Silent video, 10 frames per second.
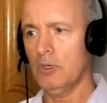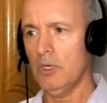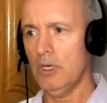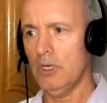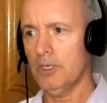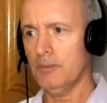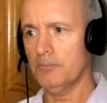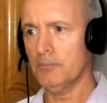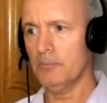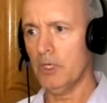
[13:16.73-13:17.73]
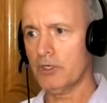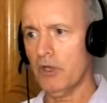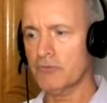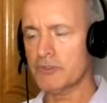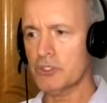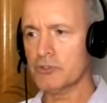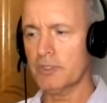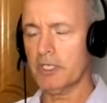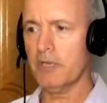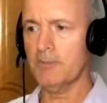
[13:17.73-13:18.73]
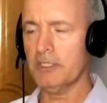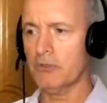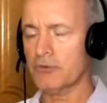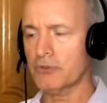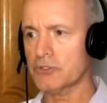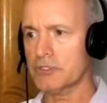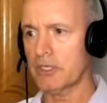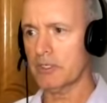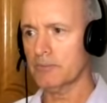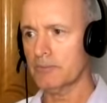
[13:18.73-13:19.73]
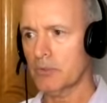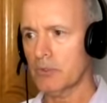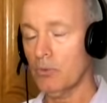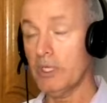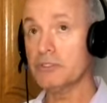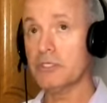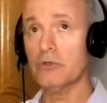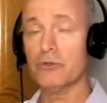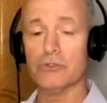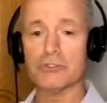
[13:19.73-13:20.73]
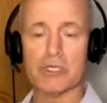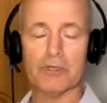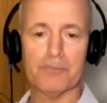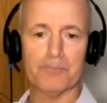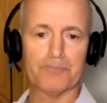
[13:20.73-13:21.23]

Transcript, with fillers: um, a conversation when I come in on Thursday, Wednesday or Thursday.